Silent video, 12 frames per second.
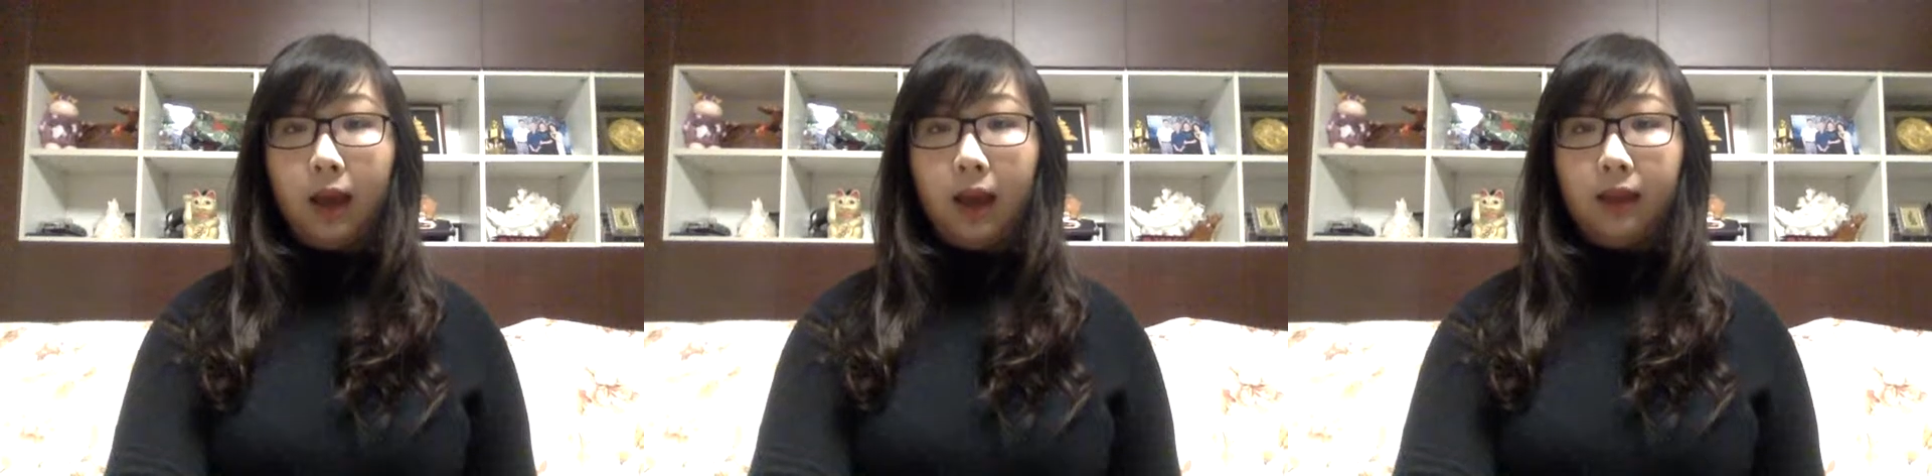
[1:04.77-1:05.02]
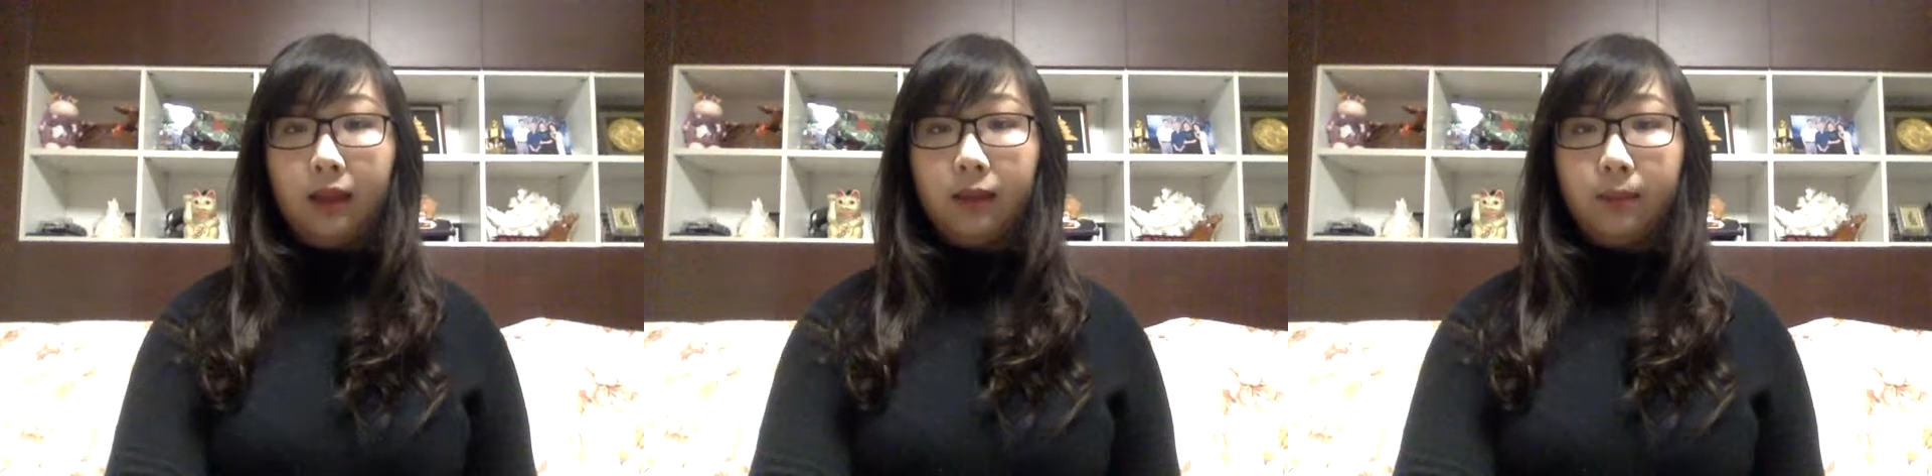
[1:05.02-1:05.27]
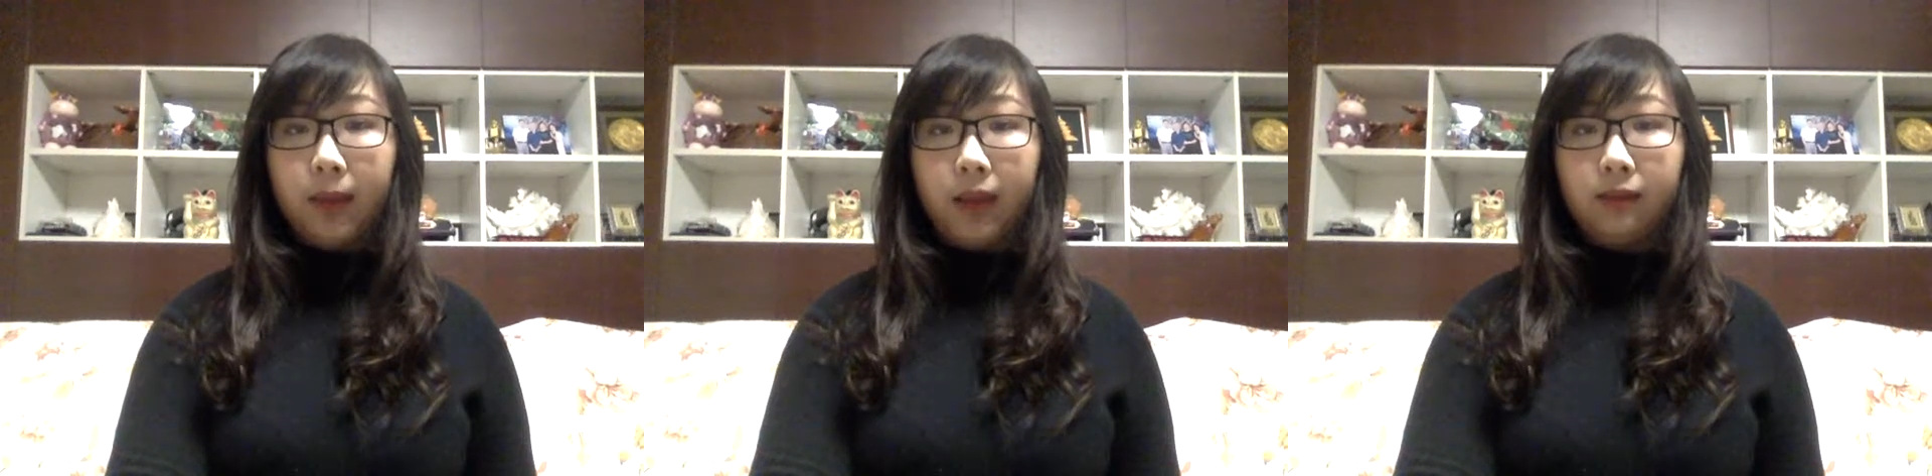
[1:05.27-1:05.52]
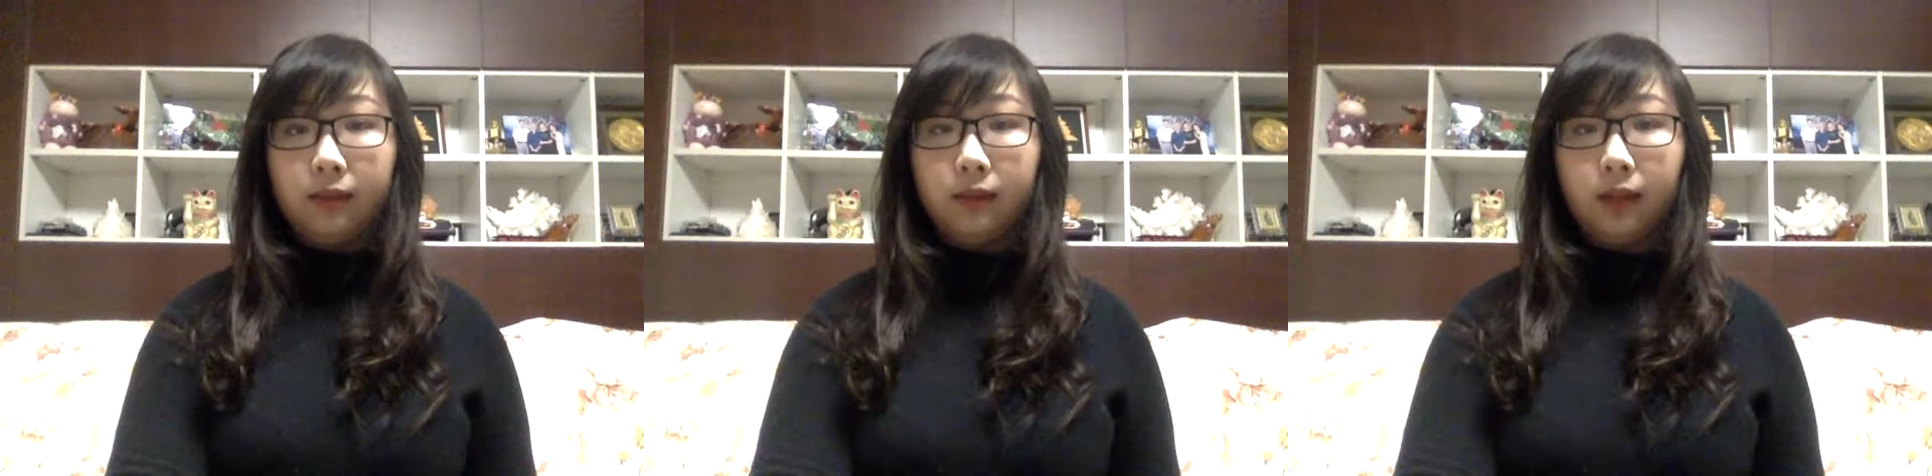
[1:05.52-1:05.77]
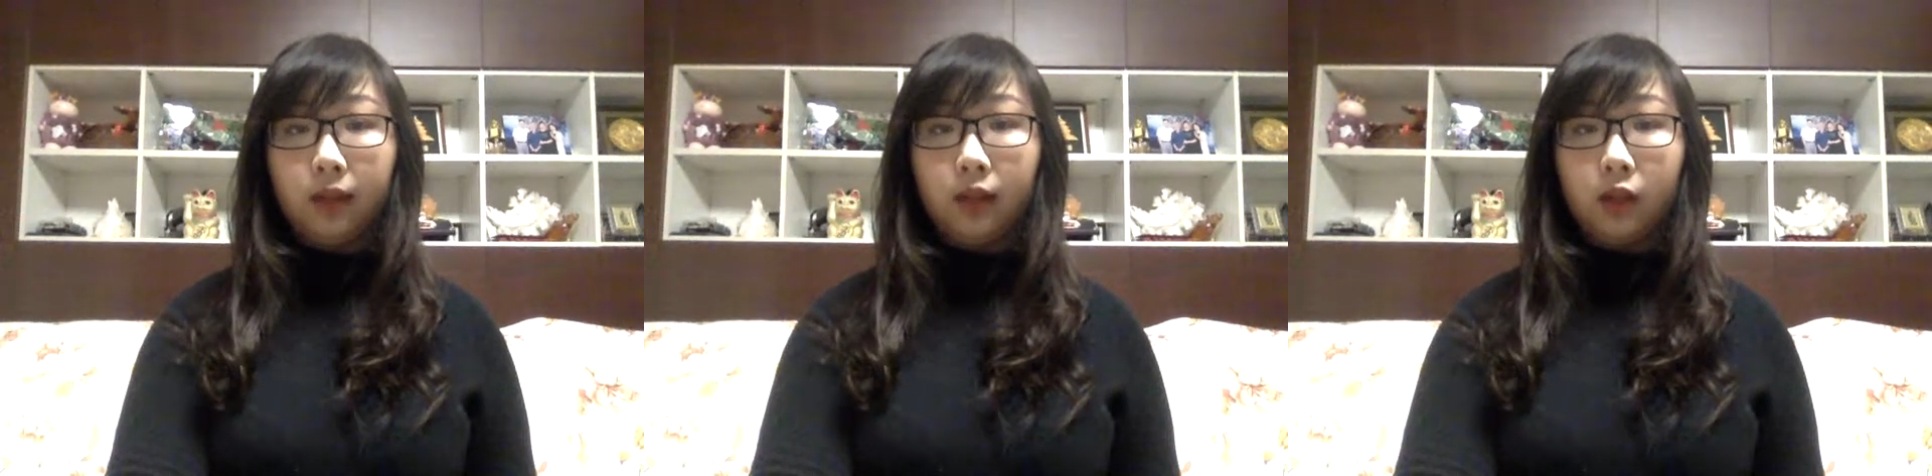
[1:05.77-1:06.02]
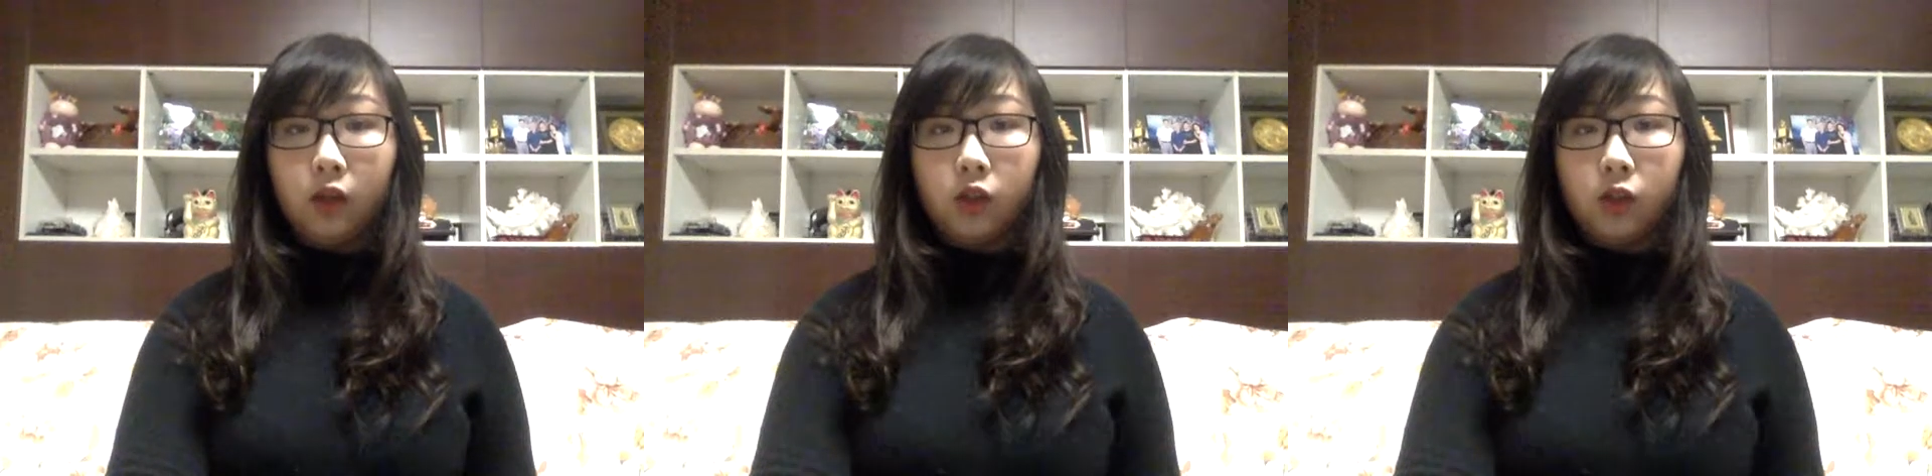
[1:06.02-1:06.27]
I independently
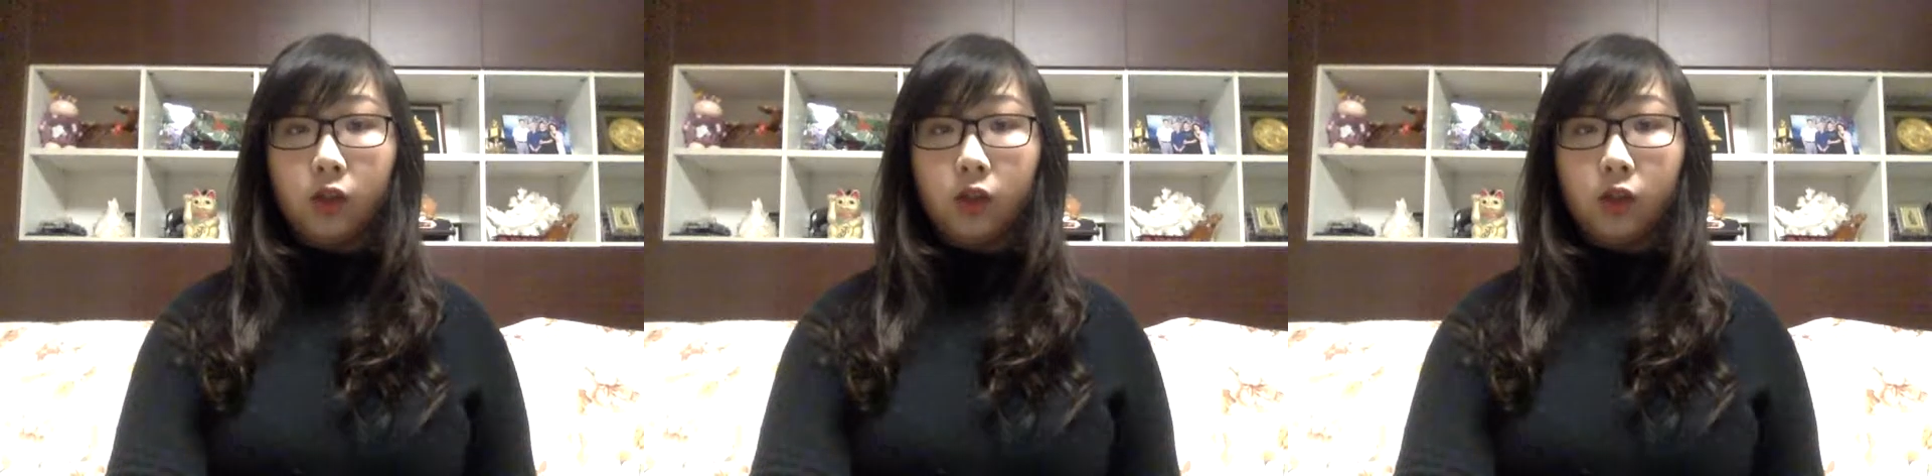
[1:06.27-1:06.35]
learned